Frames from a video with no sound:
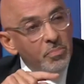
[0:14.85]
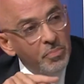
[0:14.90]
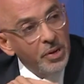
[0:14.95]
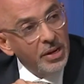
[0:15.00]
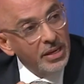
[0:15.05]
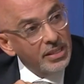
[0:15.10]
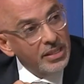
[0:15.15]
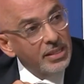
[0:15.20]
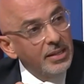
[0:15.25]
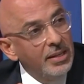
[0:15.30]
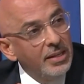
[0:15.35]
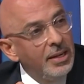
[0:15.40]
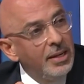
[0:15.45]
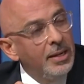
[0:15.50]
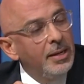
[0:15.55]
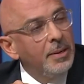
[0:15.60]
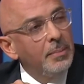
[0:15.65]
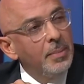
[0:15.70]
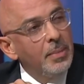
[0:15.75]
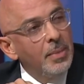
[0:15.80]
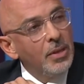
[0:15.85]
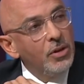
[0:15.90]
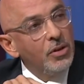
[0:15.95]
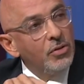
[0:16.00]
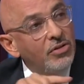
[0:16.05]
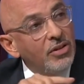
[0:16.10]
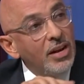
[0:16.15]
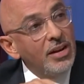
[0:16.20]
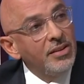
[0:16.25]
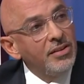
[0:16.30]
Piers, you
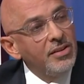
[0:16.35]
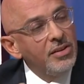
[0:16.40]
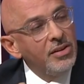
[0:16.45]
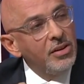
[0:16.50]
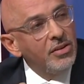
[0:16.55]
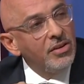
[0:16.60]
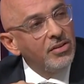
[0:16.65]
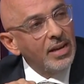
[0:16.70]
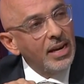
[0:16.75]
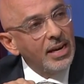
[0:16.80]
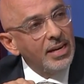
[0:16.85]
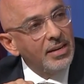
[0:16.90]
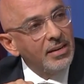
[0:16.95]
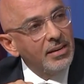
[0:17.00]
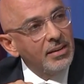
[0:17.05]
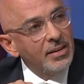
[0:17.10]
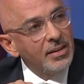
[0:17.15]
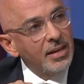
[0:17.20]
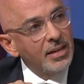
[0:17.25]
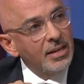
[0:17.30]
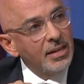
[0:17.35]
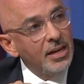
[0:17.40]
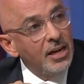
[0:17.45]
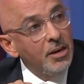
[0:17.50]
said you said that.